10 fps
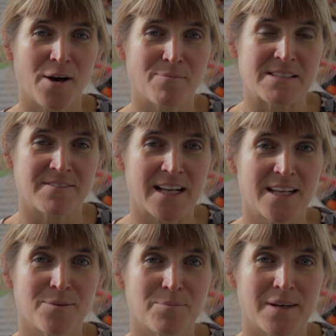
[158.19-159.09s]

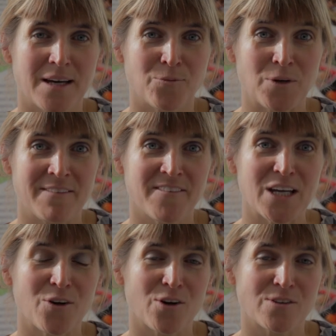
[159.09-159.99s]
develop, and we'll invite
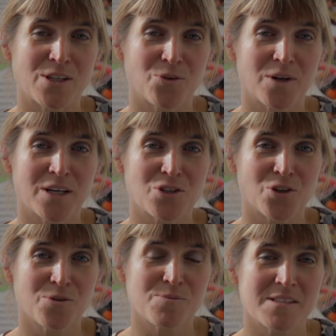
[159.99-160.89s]
you along to the
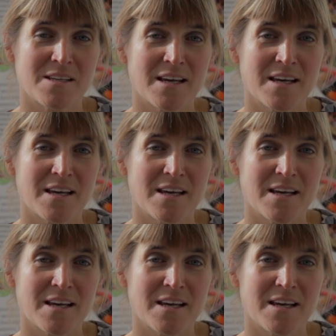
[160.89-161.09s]
workshops